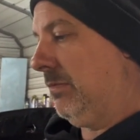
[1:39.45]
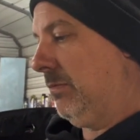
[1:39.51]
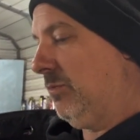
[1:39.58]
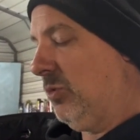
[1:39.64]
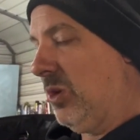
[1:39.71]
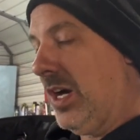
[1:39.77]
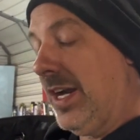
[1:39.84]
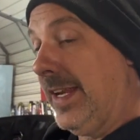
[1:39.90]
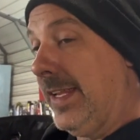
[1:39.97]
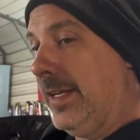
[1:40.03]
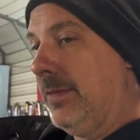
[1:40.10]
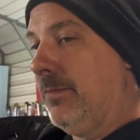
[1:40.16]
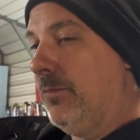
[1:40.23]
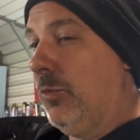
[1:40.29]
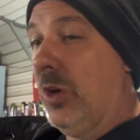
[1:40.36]
where
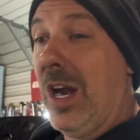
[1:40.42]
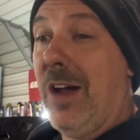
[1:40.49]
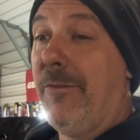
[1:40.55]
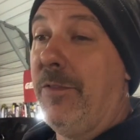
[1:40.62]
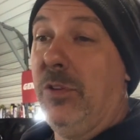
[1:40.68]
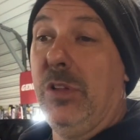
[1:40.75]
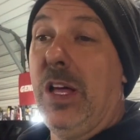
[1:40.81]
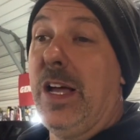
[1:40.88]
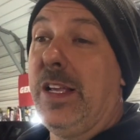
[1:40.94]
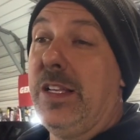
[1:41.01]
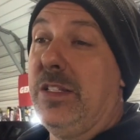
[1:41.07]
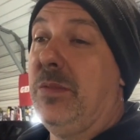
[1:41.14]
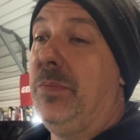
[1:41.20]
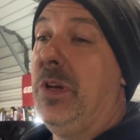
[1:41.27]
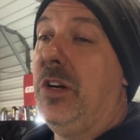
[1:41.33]
I feel like
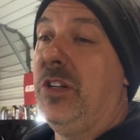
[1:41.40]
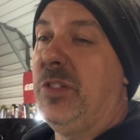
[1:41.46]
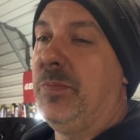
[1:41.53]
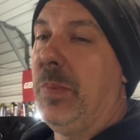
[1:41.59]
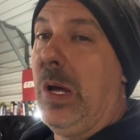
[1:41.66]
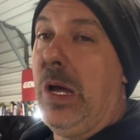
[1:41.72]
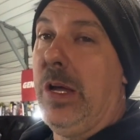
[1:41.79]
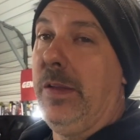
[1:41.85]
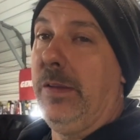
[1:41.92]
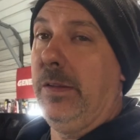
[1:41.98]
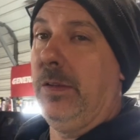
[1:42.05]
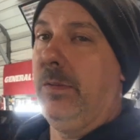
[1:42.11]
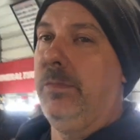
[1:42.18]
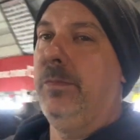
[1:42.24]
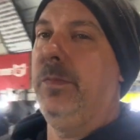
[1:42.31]
is a better spot, you know.